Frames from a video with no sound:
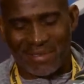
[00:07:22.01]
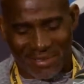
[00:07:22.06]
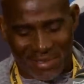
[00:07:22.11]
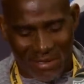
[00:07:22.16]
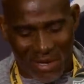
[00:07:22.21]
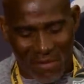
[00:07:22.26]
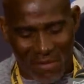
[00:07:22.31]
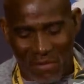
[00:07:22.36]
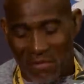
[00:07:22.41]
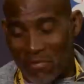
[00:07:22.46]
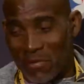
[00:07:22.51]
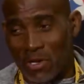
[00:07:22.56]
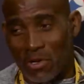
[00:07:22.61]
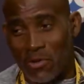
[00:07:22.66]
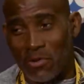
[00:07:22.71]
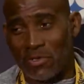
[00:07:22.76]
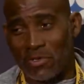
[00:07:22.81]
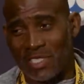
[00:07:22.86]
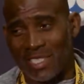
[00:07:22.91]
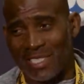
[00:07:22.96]
grateful for
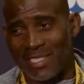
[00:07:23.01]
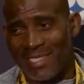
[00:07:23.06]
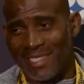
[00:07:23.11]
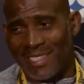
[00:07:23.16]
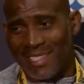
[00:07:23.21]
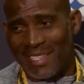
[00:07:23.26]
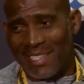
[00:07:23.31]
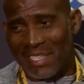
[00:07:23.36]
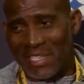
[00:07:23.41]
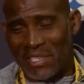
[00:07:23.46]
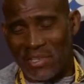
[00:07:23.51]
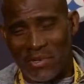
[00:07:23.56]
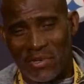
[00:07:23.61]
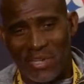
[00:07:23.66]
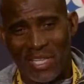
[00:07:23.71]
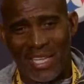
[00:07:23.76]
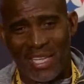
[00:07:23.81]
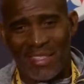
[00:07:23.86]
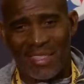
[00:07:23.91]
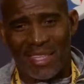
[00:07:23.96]
losing, you know,
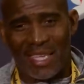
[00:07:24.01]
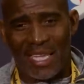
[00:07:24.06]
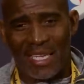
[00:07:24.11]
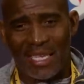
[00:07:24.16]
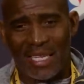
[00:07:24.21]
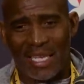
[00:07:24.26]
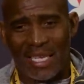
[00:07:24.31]
anything.